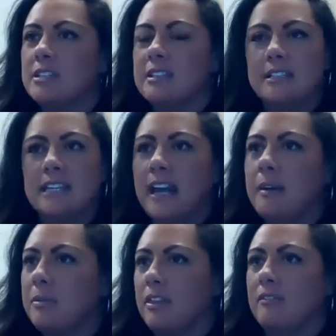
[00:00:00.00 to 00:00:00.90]
just the
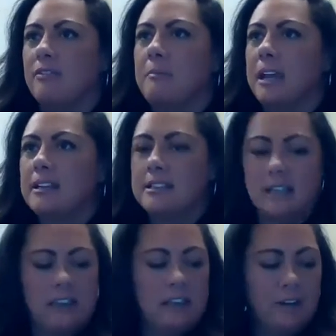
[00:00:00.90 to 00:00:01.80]
depth of the
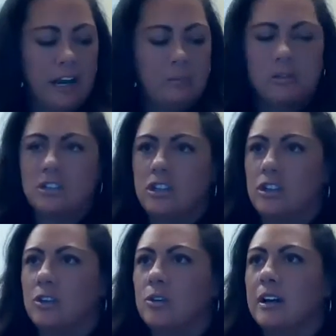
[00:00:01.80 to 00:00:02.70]
medicine that they're able to
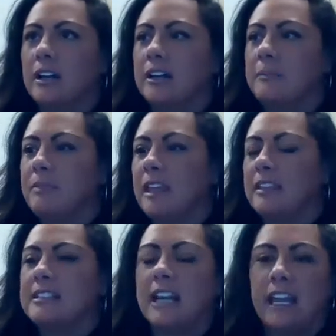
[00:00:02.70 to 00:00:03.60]
do and
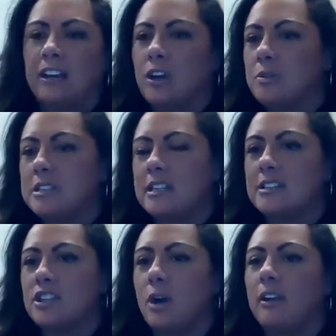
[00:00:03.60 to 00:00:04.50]
the diagnosis.
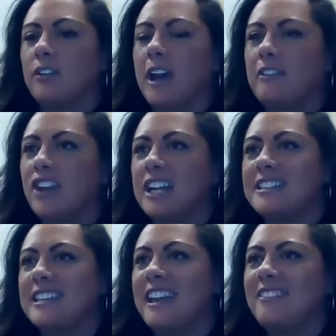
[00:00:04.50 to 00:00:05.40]
So if you have not
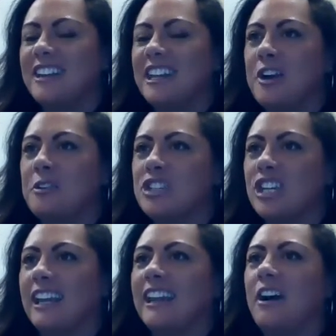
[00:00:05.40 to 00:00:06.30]
seen that video,
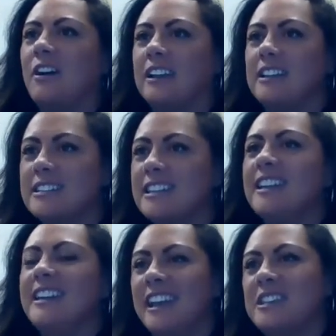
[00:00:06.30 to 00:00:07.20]
check it out. It's
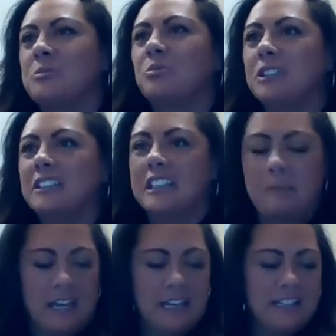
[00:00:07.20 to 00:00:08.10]
really
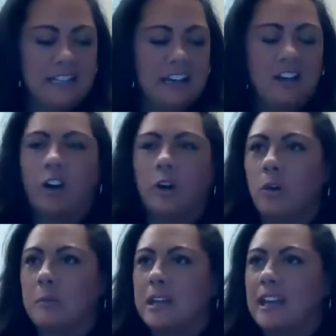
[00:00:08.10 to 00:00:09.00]
amazing and
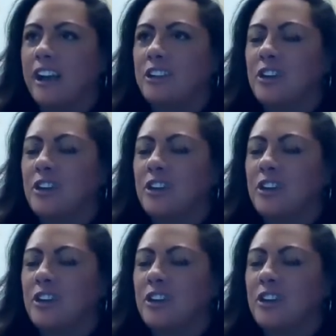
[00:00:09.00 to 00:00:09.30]
heartwarming